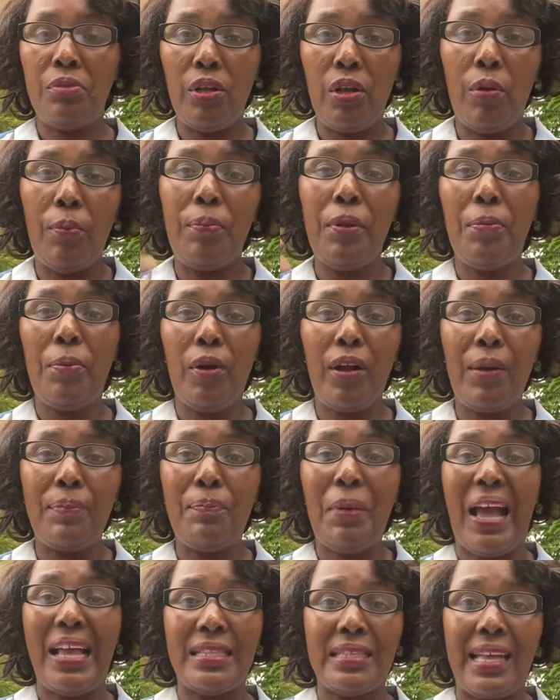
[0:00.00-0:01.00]
People
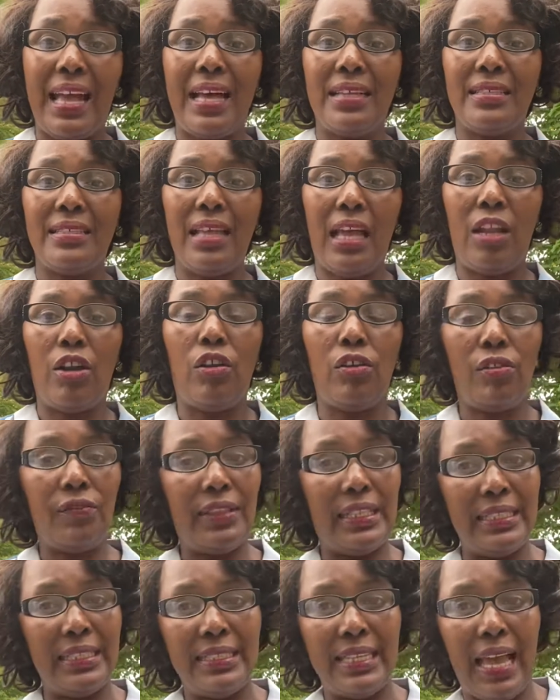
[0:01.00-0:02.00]
pass gas a lot of
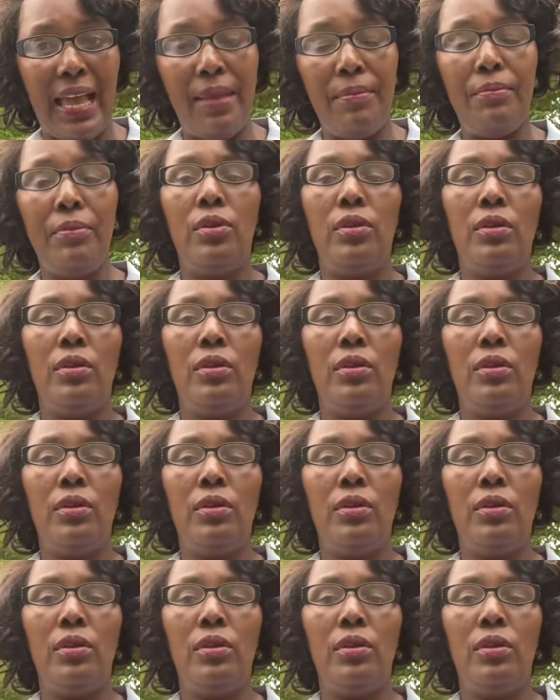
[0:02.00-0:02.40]
the time.